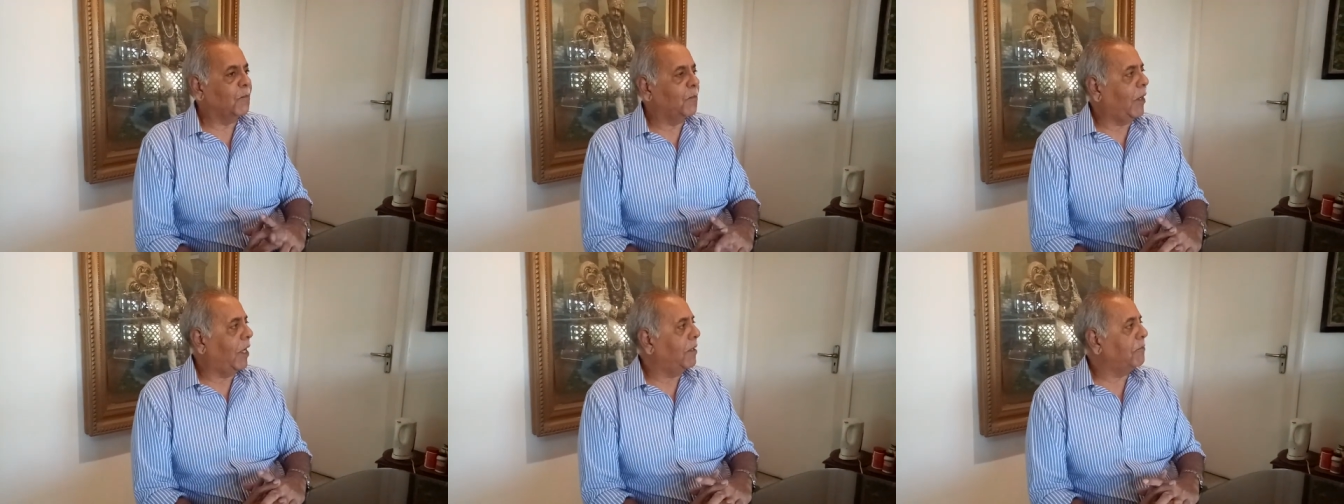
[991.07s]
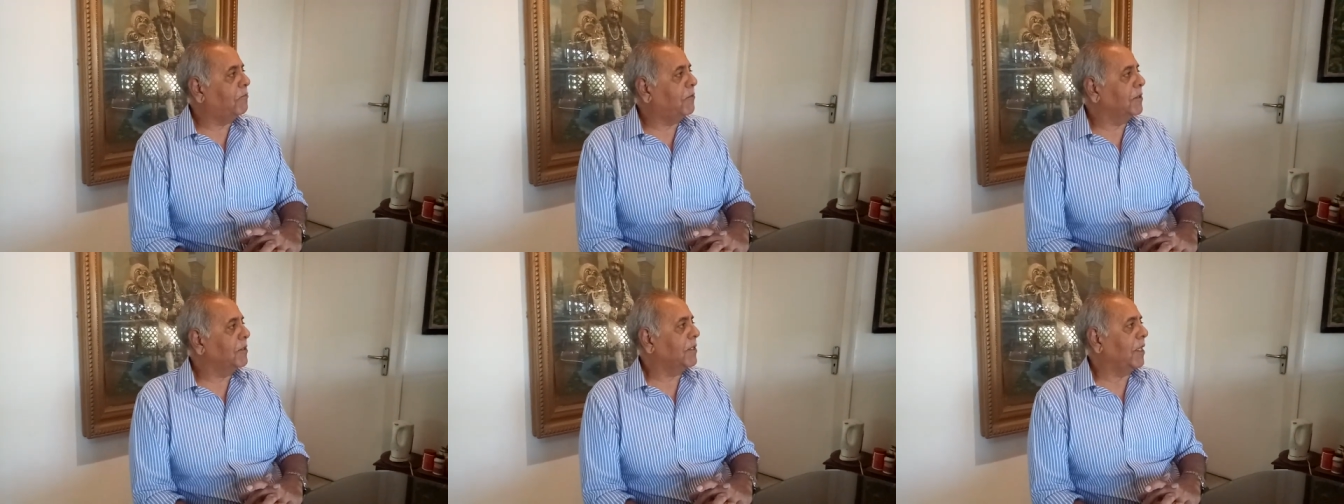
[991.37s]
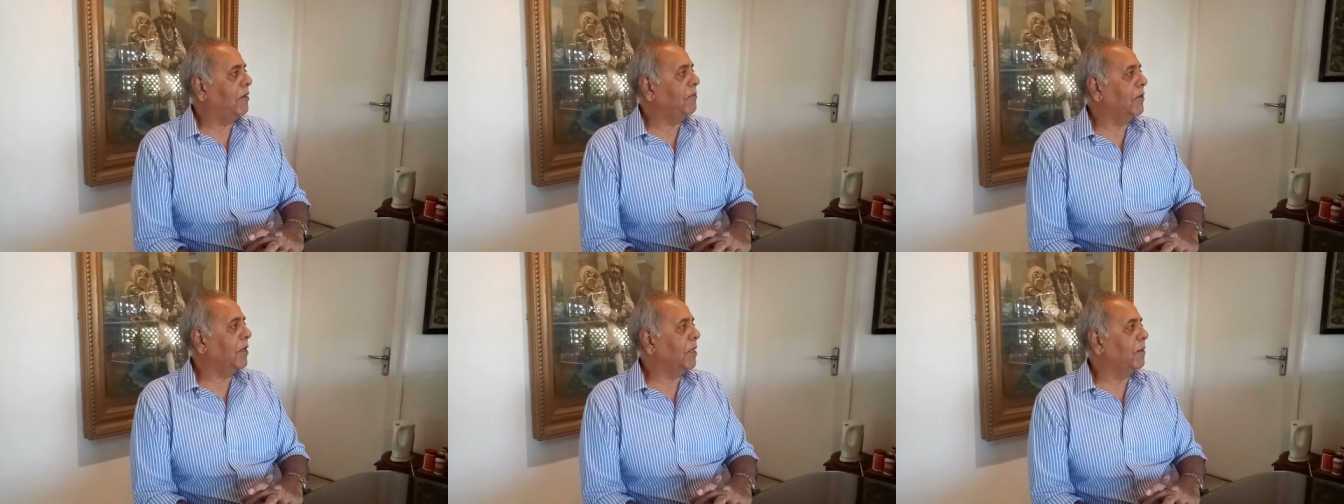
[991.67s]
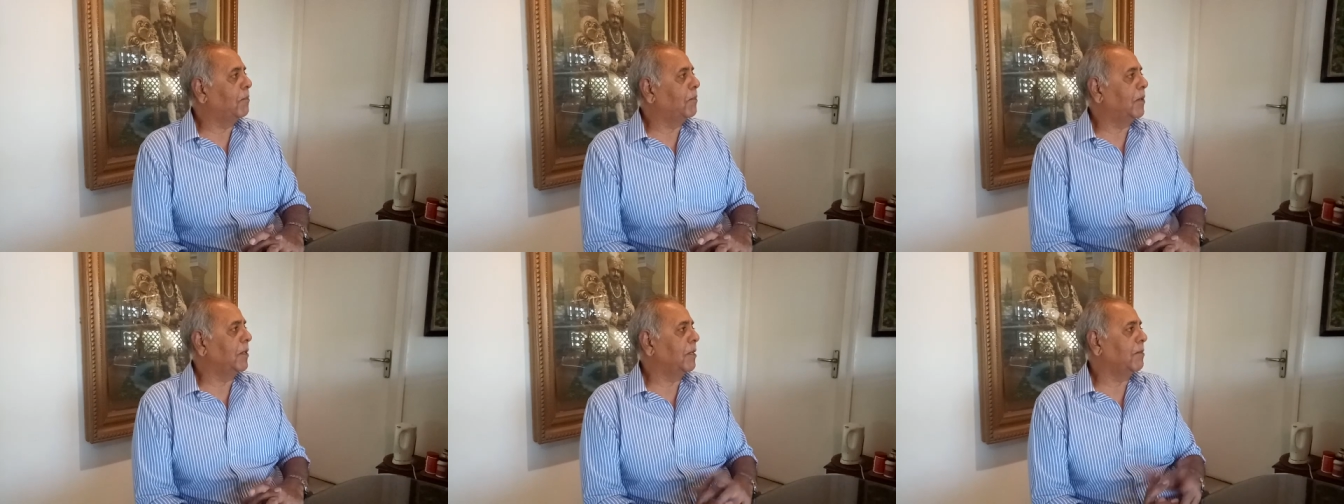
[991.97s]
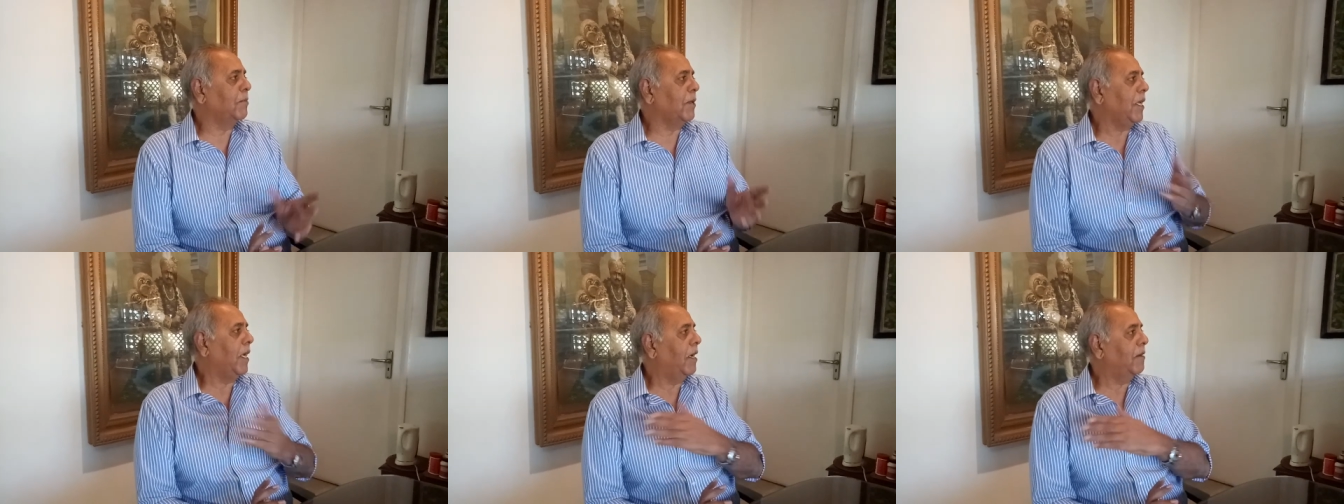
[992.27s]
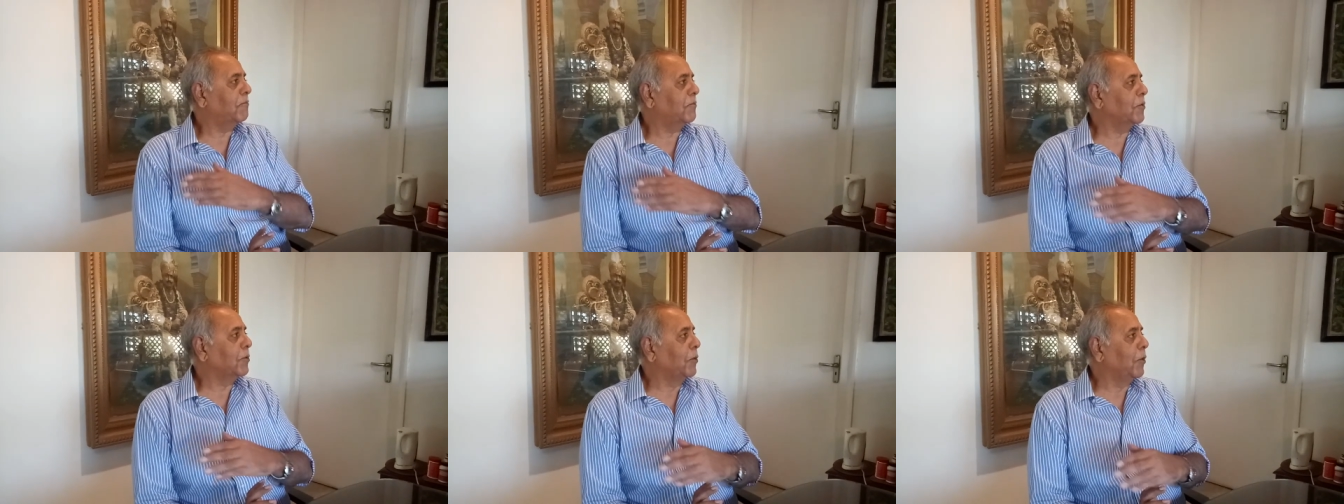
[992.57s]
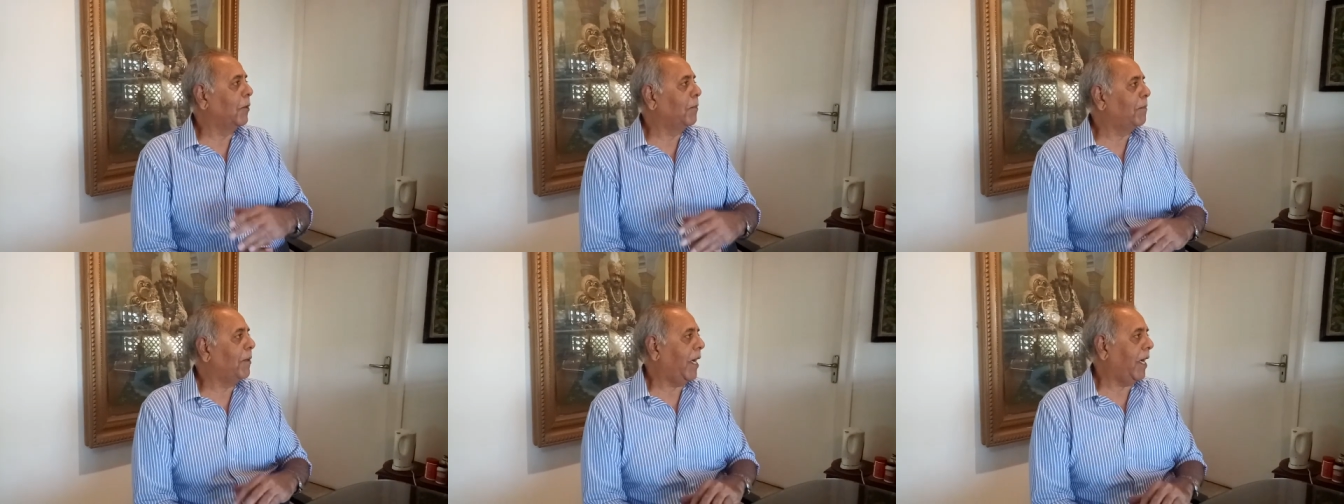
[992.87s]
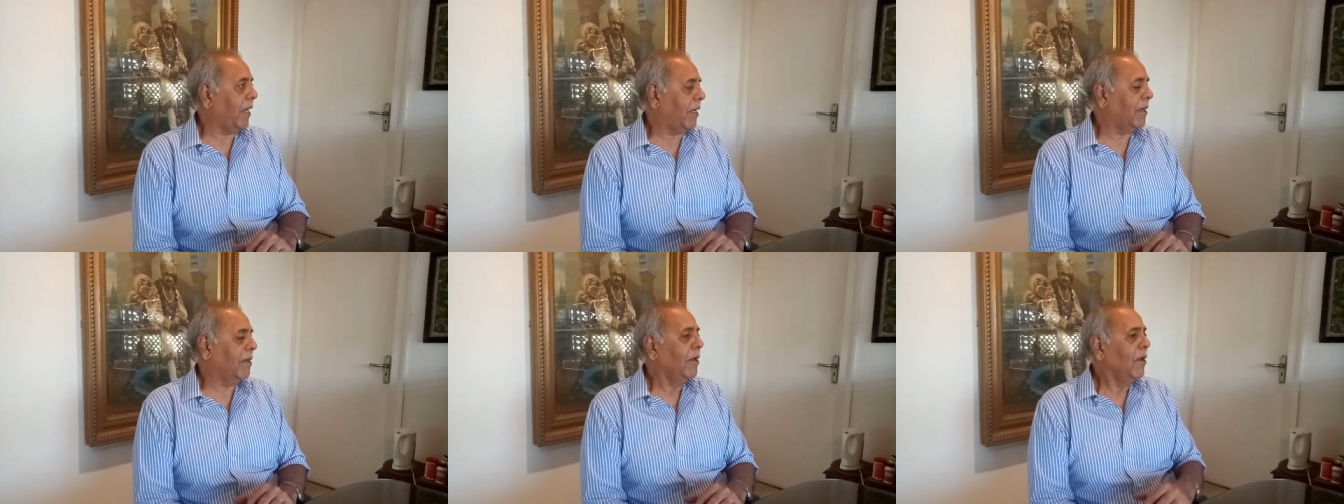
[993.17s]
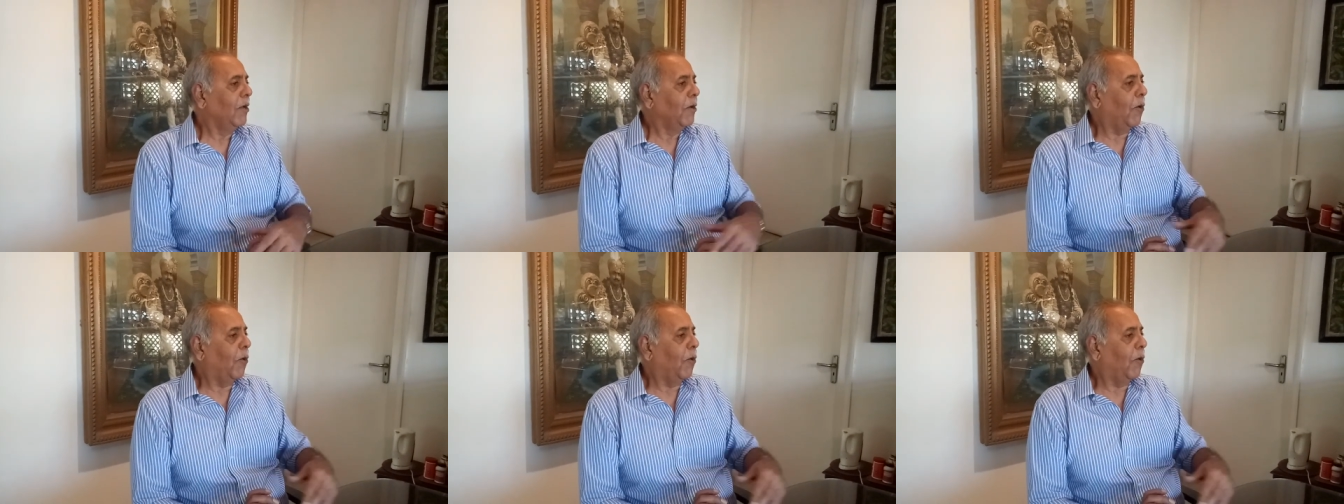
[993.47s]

wife is having a baby, I have to go back.